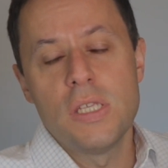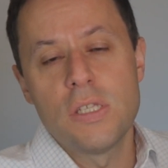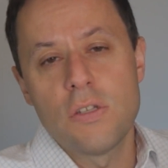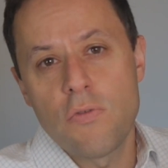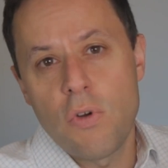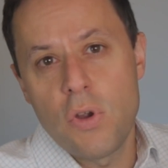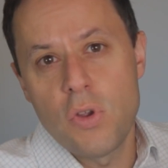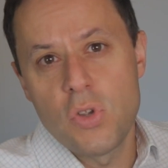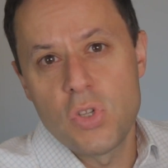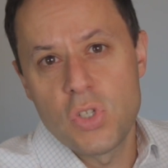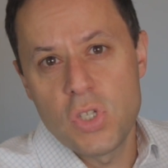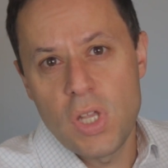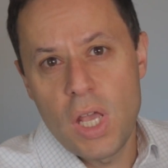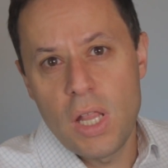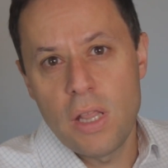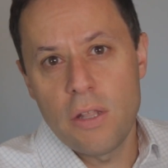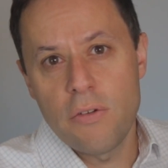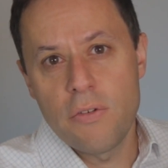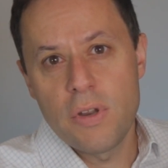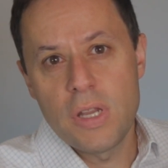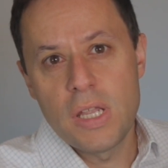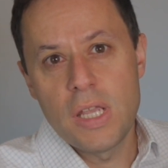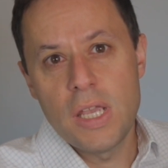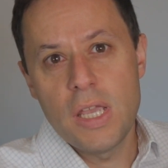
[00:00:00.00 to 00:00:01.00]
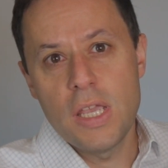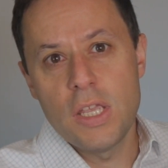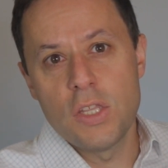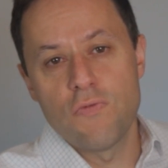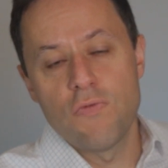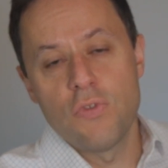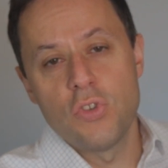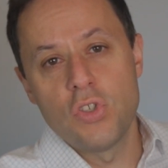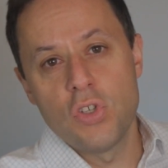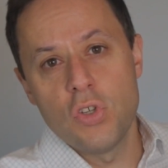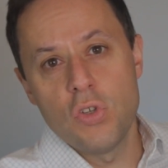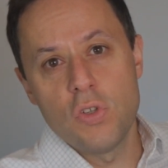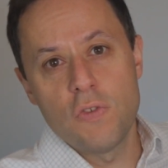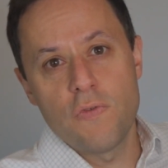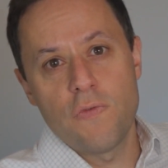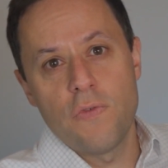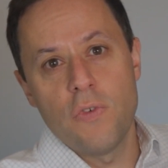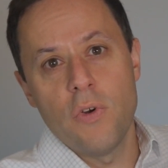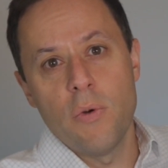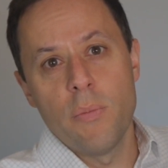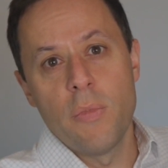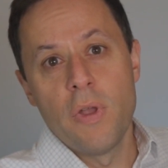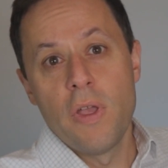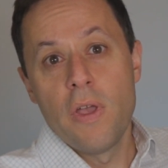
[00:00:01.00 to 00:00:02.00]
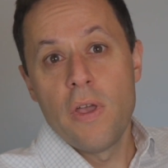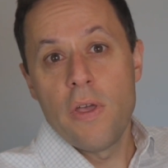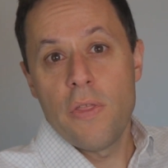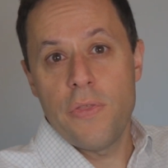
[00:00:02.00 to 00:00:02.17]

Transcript: gross salary is reduced from